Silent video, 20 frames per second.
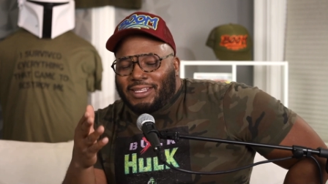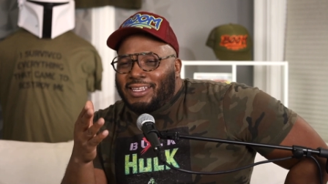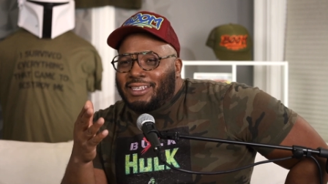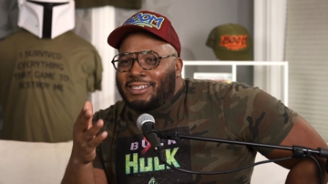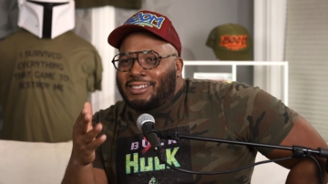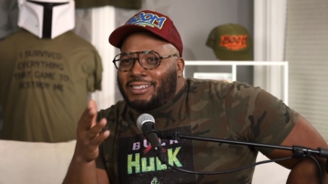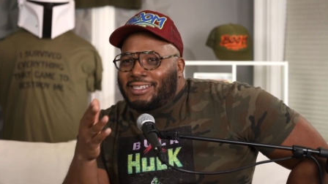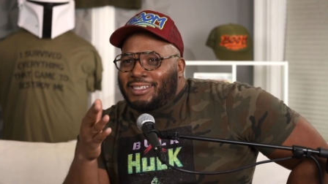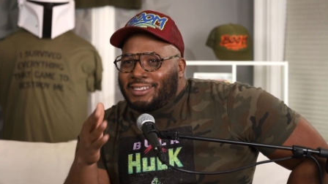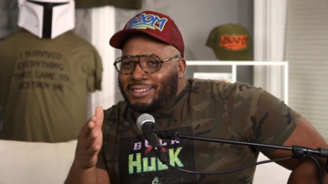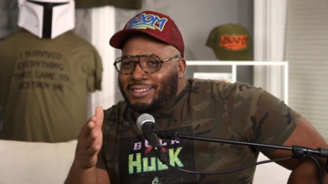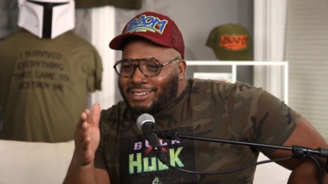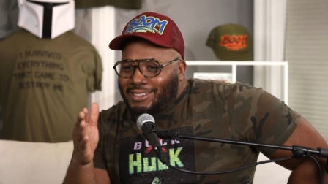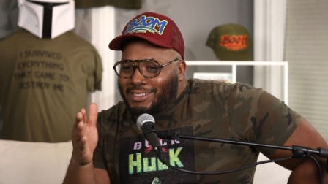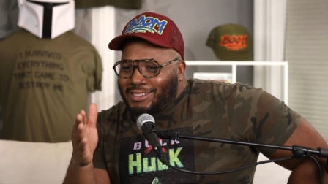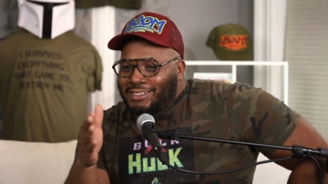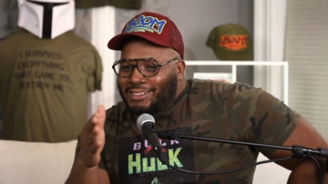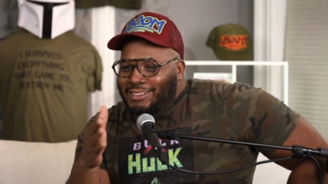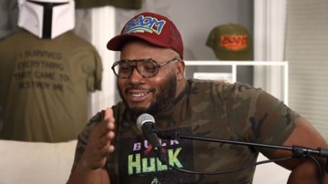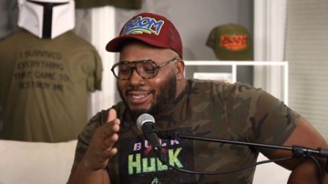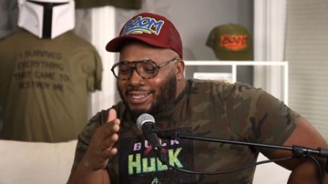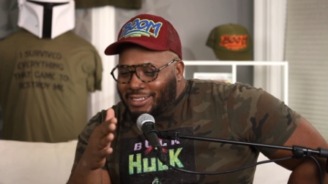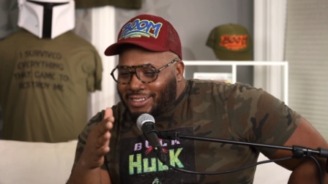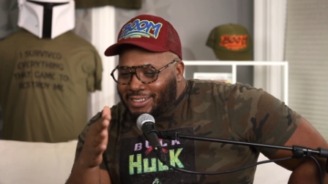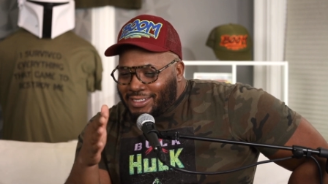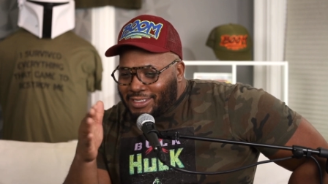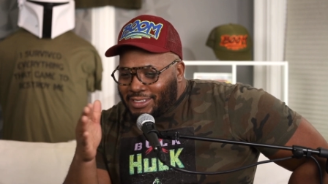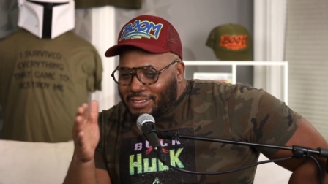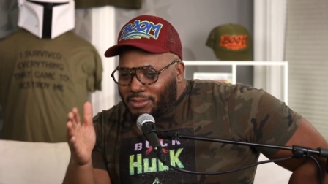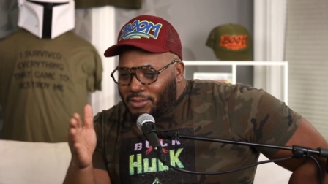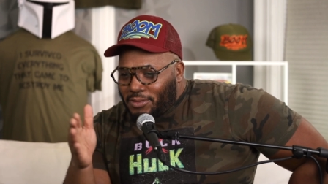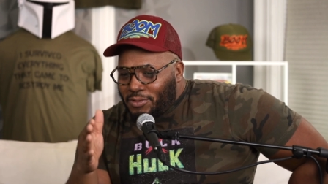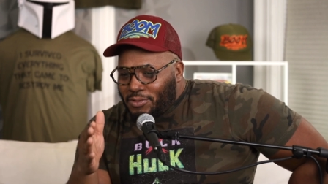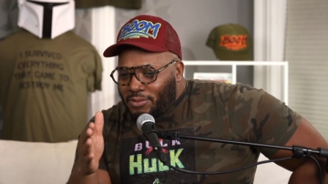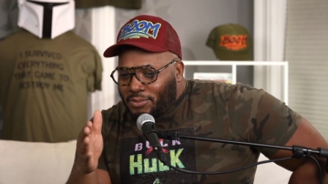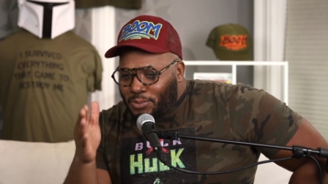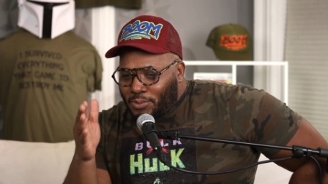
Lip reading: It's just, you know,